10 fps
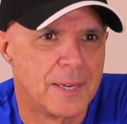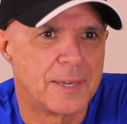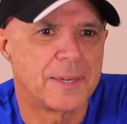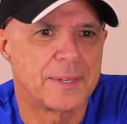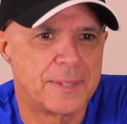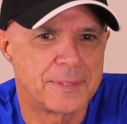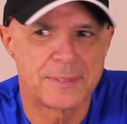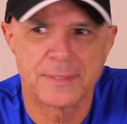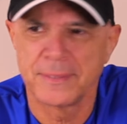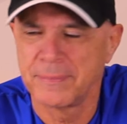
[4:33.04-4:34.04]
uh,
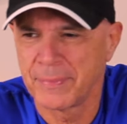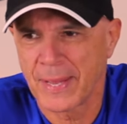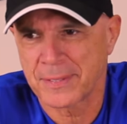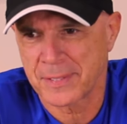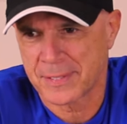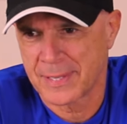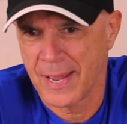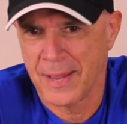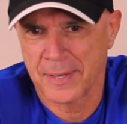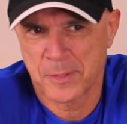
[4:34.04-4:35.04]
and not just
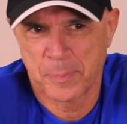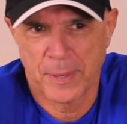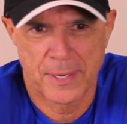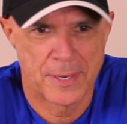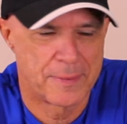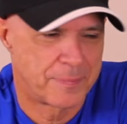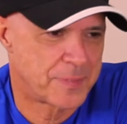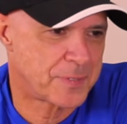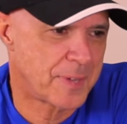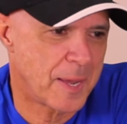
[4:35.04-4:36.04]
tanks, but
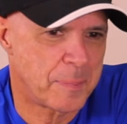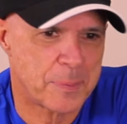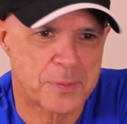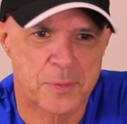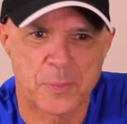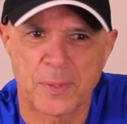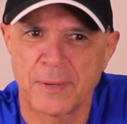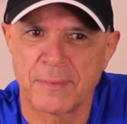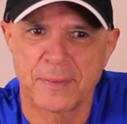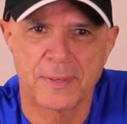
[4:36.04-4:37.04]
snipers or
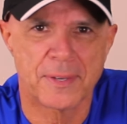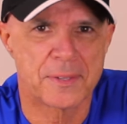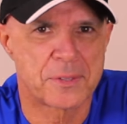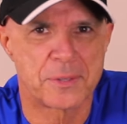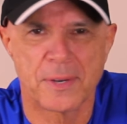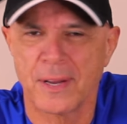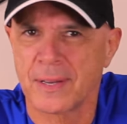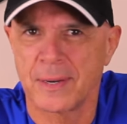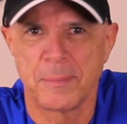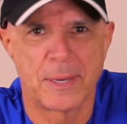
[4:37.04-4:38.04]
wherever else. You're not
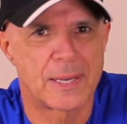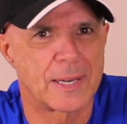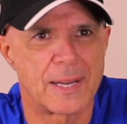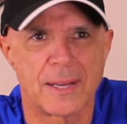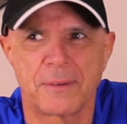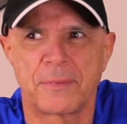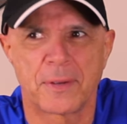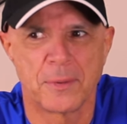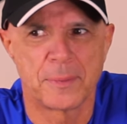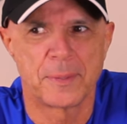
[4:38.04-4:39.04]
going to make it out if you
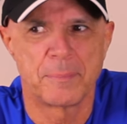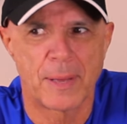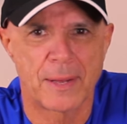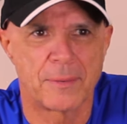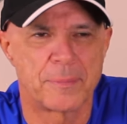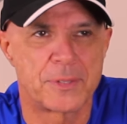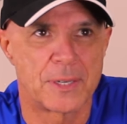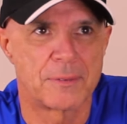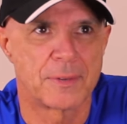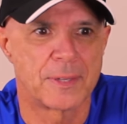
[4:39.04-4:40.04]
go into battle
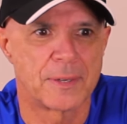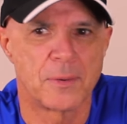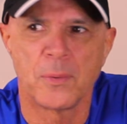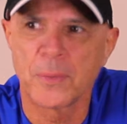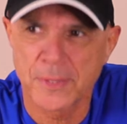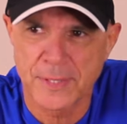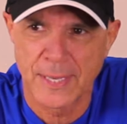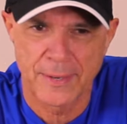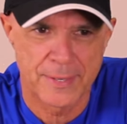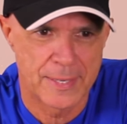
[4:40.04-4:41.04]
generally on a horse
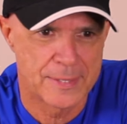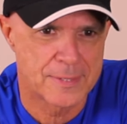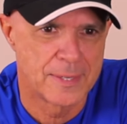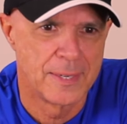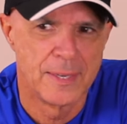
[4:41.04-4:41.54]
nowadays.